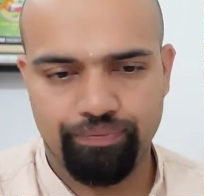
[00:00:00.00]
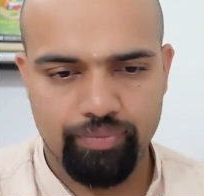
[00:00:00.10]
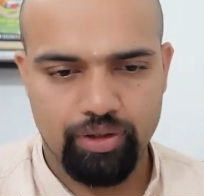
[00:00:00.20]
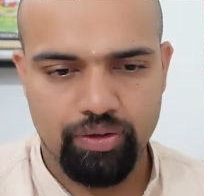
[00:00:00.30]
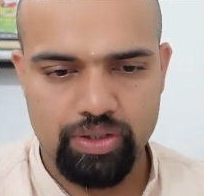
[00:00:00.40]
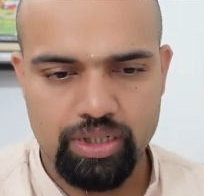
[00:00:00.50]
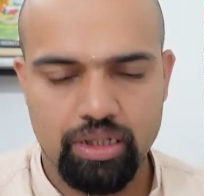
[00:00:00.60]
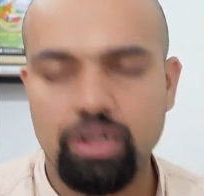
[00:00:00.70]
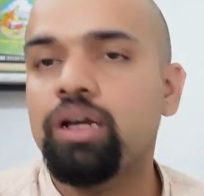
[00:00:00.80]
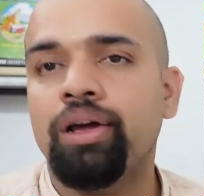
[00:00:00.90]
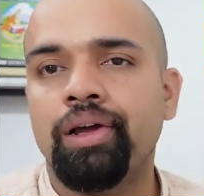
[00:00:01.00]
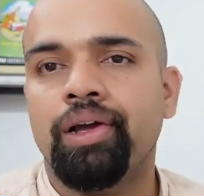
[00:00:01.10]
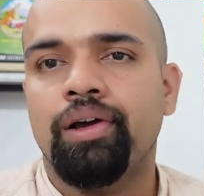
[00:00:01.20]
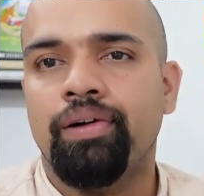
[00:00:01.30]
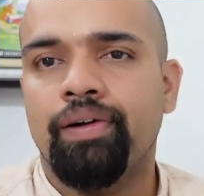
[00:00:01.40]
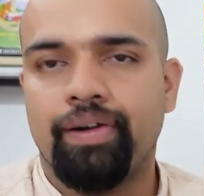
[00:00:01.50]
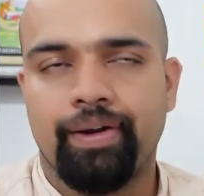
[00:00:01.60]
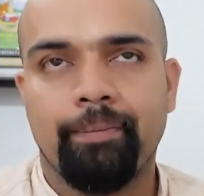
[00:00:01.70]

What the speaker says: Good to see that. All right.